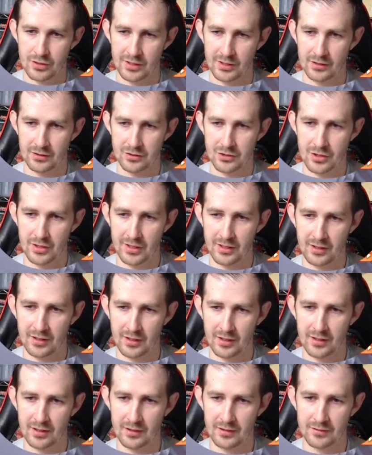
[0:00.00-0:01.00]

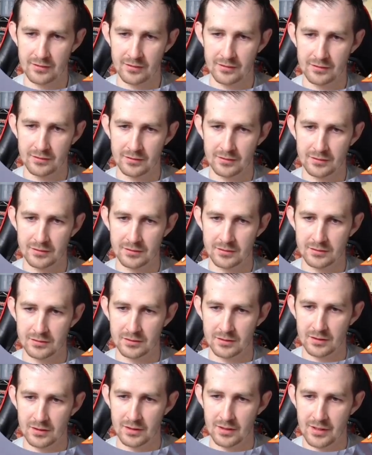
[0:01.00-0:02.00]
Trigger.
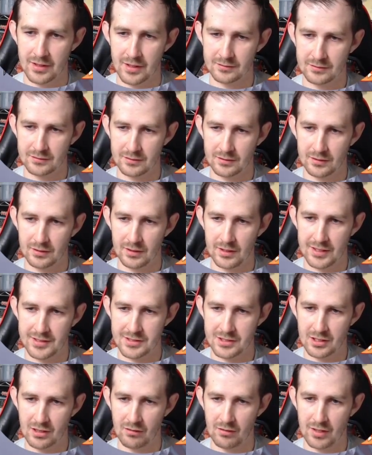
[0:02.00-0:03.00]
Let's
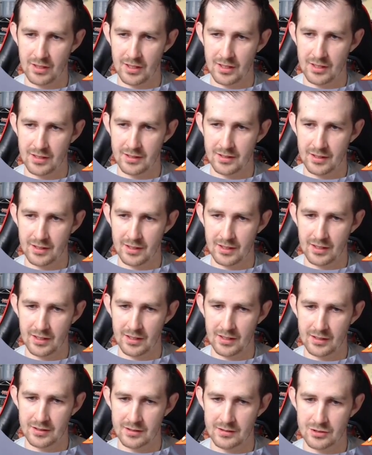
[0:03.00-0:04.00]
go ahead
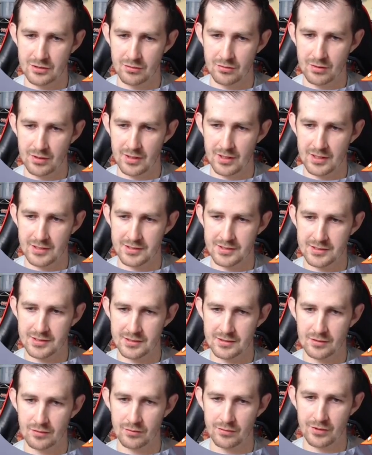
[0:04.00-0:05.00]
and do
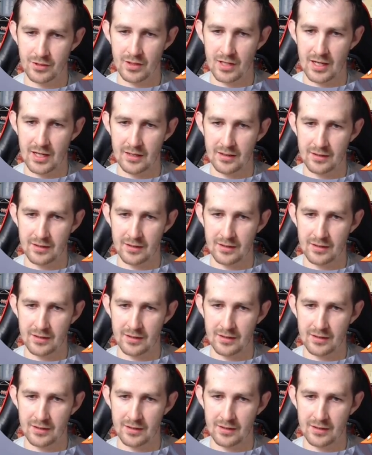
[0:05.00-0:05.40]
this. They're not